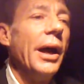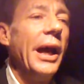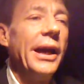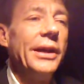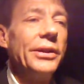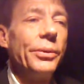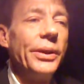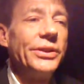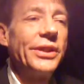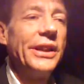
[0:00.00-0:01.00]
And the
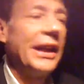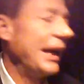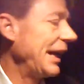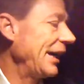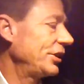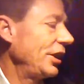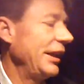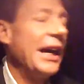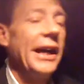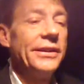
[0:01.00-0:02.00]
reason that I
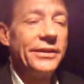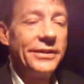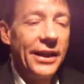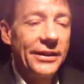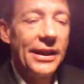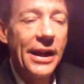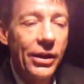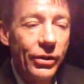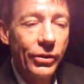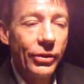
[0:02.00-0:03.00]
actually had to take
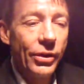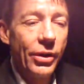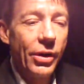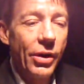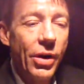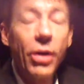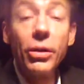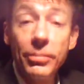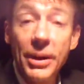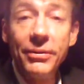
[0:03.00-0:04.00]
down
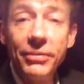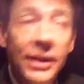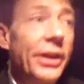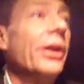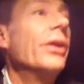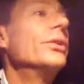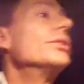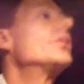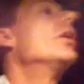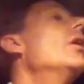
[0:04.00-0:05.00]
all of my
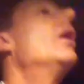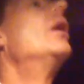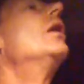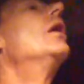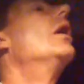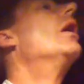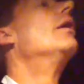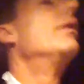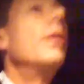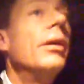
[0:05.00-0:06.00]
videos
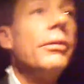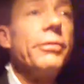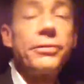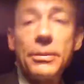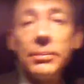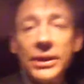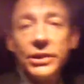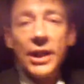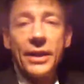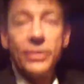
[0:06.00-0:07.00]
from my
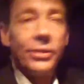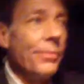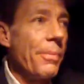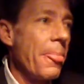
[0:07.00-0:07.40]
channel,